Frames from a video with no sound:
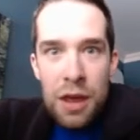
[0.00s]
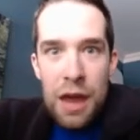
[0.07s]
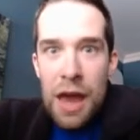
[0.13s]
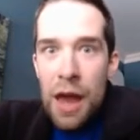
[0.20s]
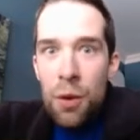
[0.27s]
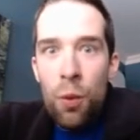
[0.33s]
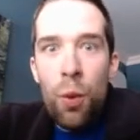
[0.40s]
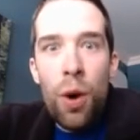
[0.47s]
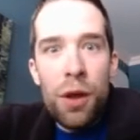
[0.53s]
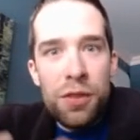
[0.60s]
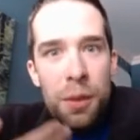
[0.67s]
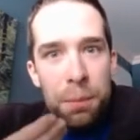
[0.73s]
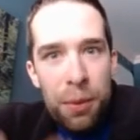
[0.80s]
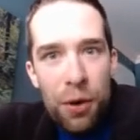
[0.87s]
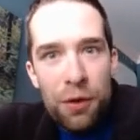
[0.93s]
And what the
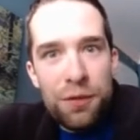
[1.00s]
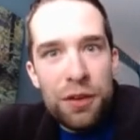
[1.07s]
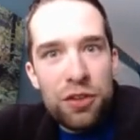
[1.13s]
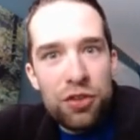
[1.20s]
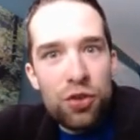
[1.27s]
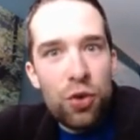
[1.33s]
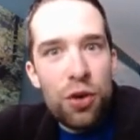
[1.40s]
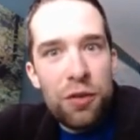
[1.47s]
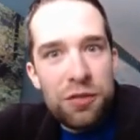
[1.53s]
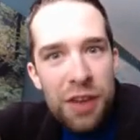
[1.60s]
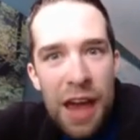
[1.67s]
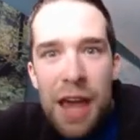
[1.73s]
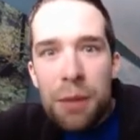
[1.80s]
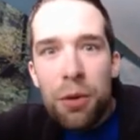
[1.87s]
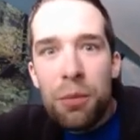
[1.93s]
perfect sort of
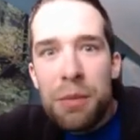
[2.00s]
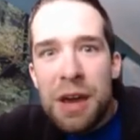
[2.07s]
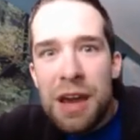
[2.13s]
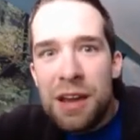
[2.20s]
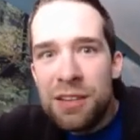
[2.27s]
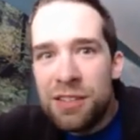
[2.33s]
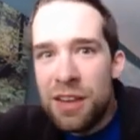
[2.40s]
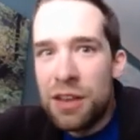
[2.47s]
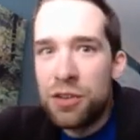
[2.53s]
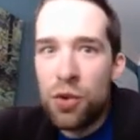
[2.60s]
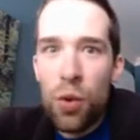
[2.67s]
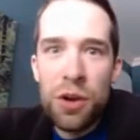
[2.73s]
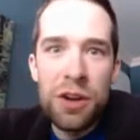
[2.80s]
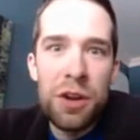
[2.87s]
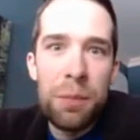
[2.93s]
table means is
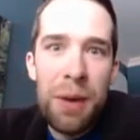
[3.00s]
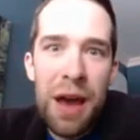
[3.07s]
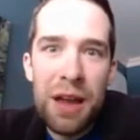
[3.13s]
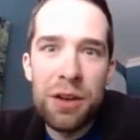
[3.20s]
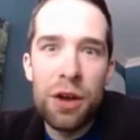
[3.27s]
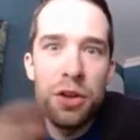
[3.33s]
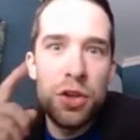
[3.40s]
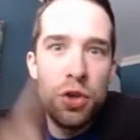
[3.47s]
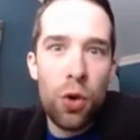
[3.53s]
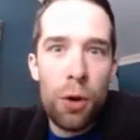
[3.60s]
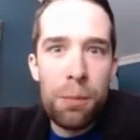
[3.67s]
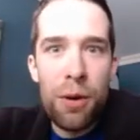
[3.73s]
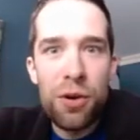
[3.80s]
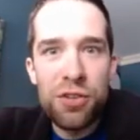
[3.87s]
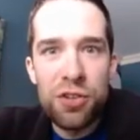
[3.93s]
going to depend on your
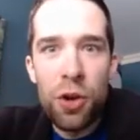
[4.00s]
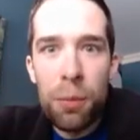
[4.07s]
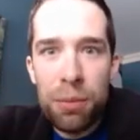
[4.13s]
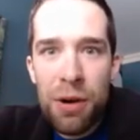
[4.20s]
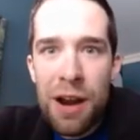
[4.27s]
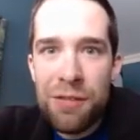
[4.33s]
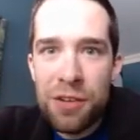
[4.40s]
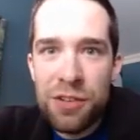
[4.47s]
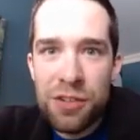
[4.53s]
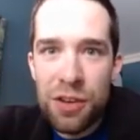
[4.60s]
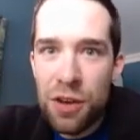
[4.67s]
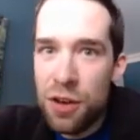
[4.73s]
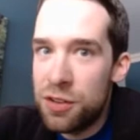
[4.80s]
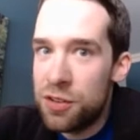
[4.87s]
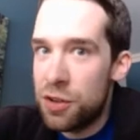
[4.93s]
personal
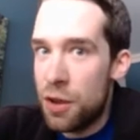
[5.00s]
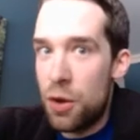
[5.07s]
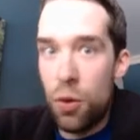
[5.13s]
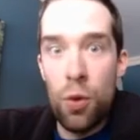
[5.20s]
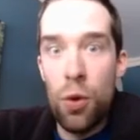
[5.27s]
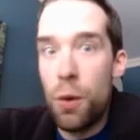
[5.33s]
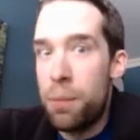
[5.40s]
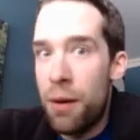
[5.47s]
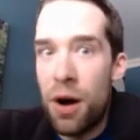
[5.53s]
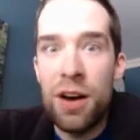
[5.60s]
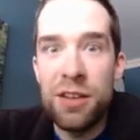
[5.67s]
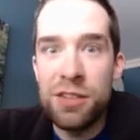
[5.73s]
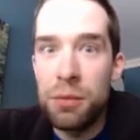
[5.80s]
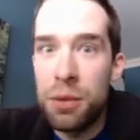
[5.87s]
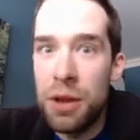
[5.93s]
preferences or
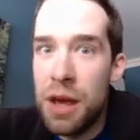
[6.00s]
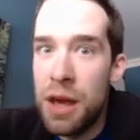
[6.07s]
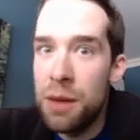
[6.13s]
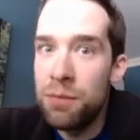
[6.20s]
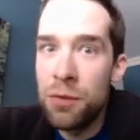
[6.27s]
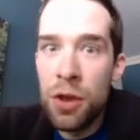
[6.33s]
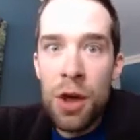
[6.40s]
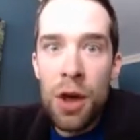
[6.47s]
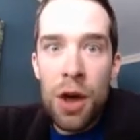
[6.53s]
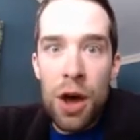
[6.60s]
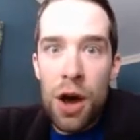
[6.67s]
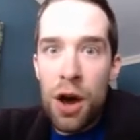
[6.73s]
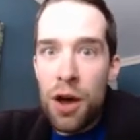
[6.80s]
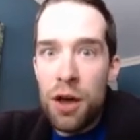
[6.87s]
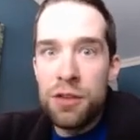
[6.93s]
possibly
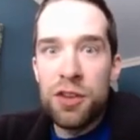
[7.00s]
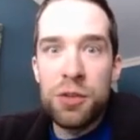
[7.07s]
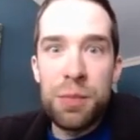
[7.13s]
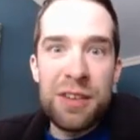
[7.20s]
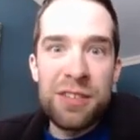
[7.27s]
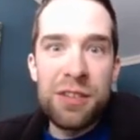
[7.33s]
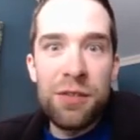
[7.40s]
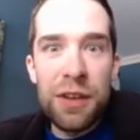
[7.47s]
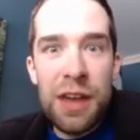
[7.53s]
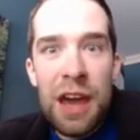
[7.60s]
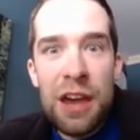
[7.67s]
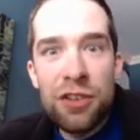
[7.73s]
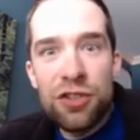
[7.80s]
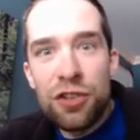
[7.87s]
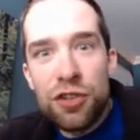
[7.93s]
the
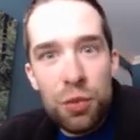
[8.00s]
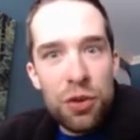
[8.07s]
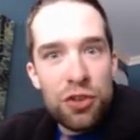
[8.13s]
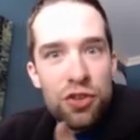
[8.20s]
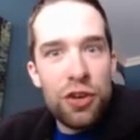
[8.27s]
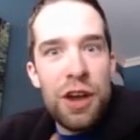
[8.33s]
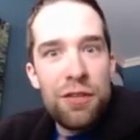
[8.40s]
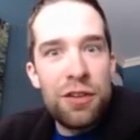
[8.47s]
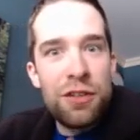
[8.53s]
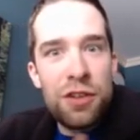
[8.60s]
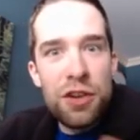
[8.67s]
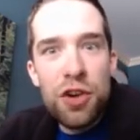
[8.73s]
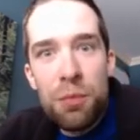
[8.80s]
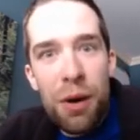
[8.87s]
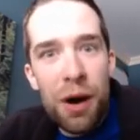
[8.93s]
specifications which are given to
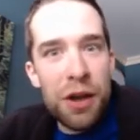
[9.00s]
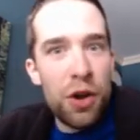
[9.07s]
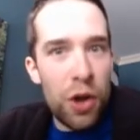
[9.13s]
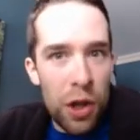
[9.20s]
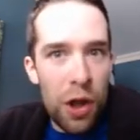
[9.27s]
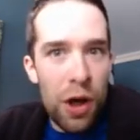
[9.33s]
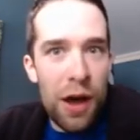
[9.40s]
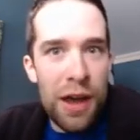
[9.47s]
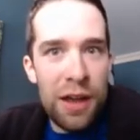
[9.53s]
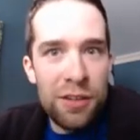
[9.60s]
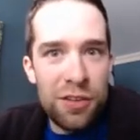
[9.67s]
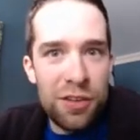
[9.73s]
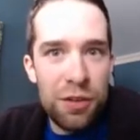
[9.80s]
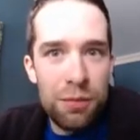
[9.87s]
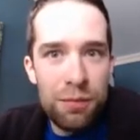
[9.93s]
you by your
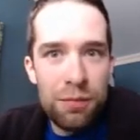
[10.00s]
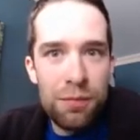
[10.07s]
client.